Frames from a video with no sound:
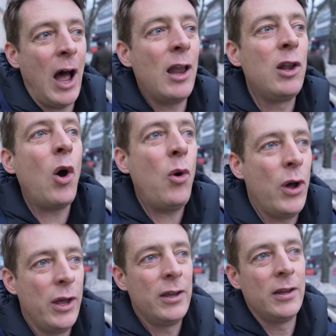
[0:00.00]
a
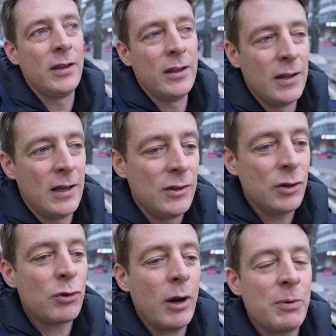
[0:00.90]
low
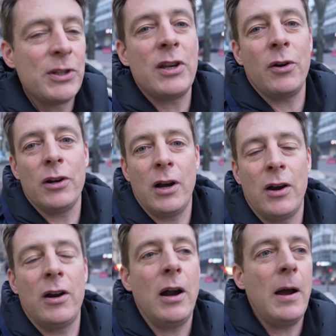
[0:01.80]
discrepancy
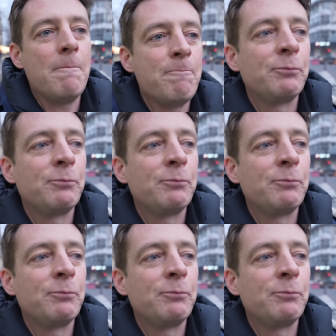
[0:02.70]
or